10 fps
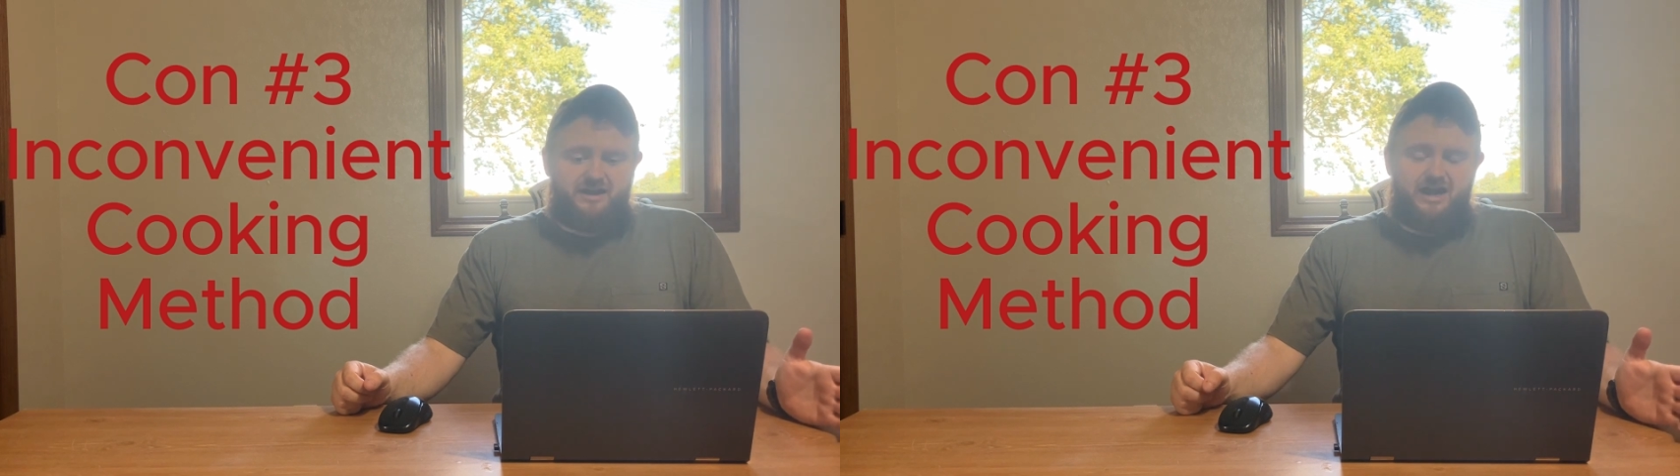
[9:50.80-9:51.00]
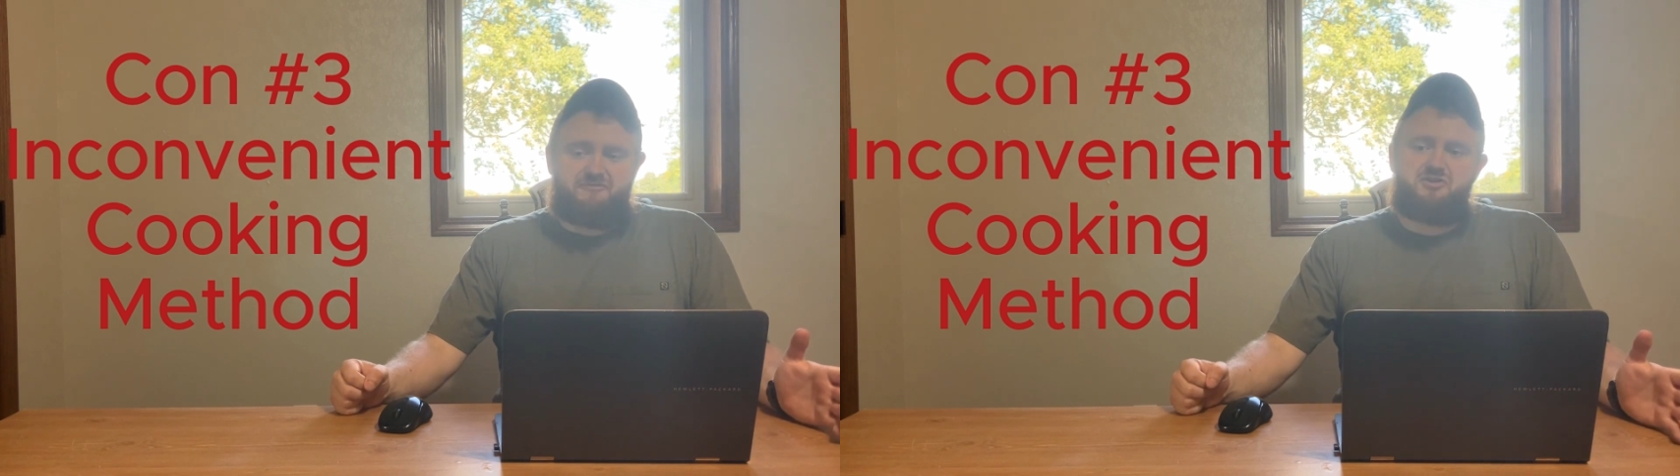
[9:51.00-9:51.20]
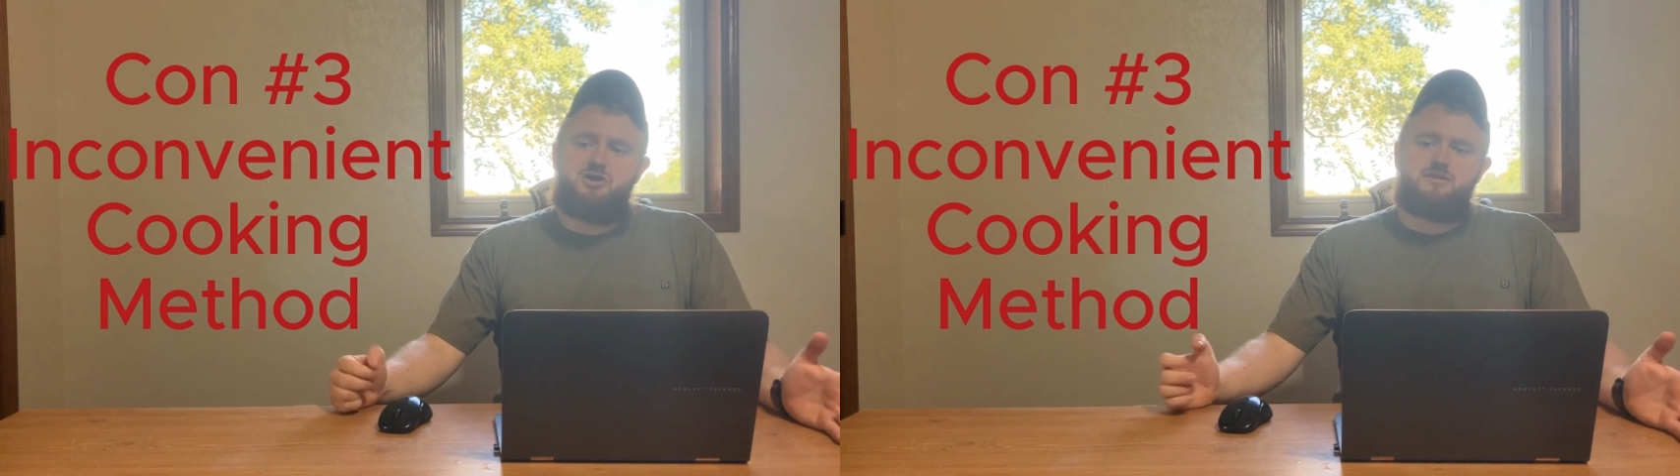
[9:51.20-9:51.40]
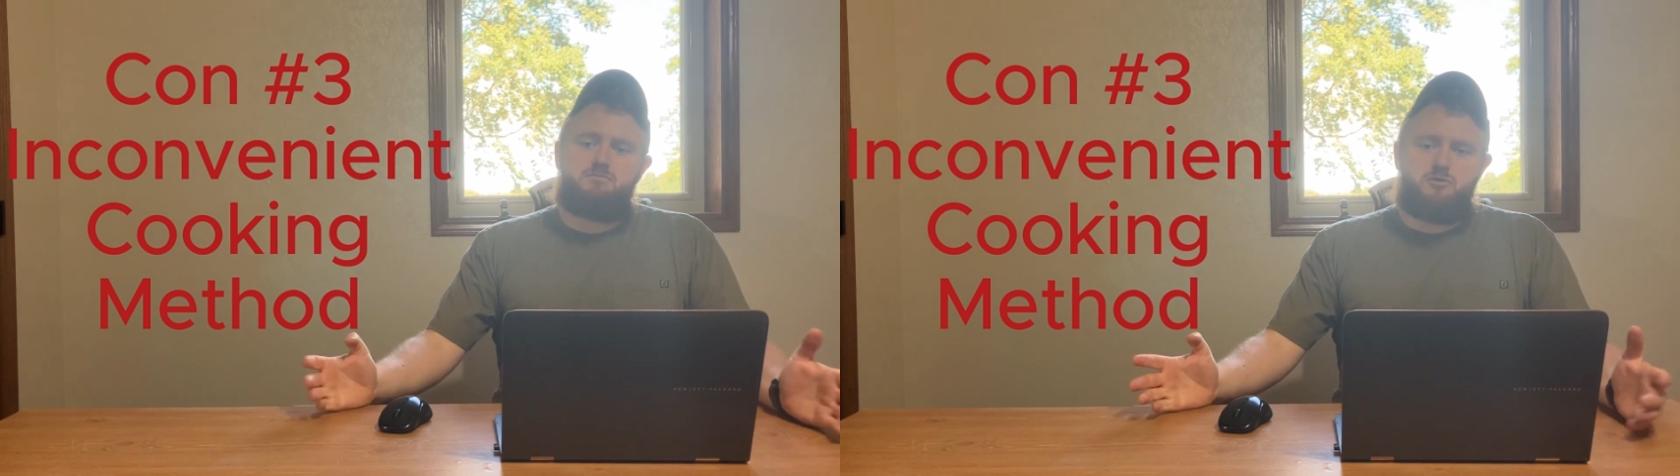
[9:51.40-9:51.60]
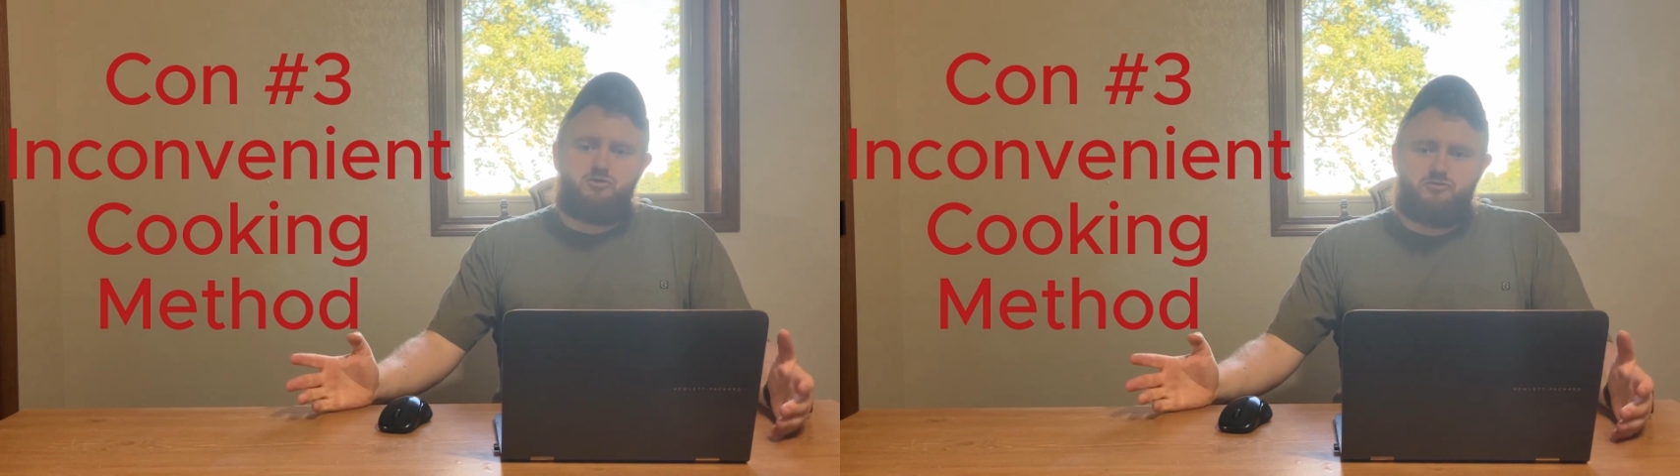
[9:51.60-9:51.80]
and if you're on the
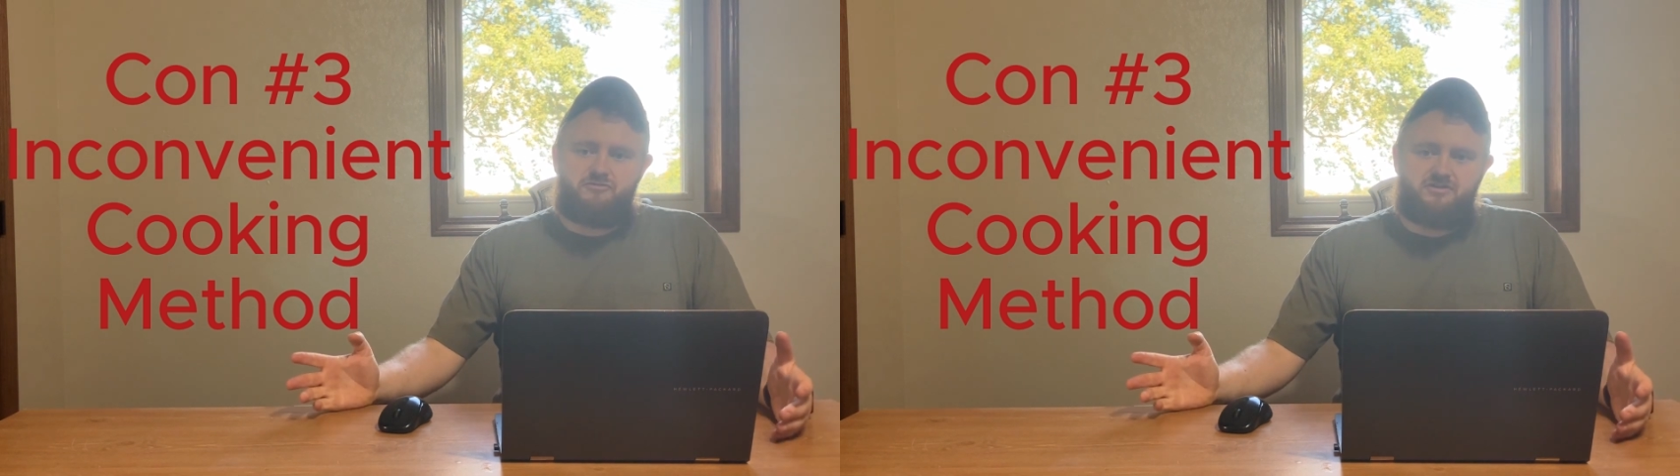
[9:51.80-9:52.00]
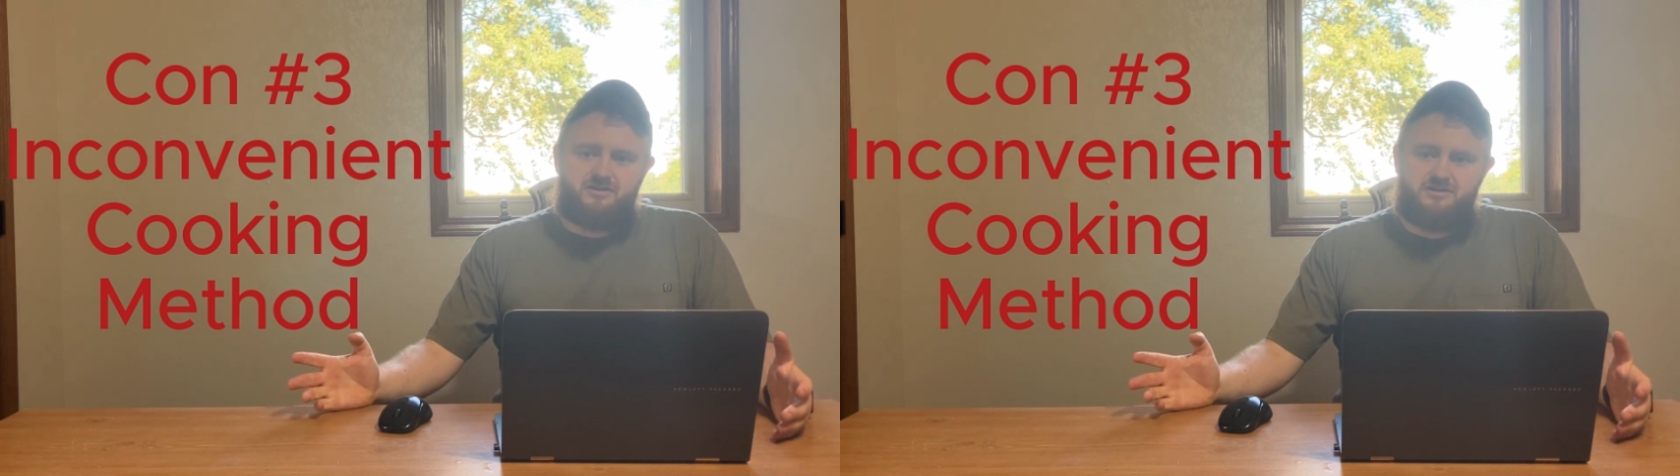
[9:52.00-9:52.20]
move,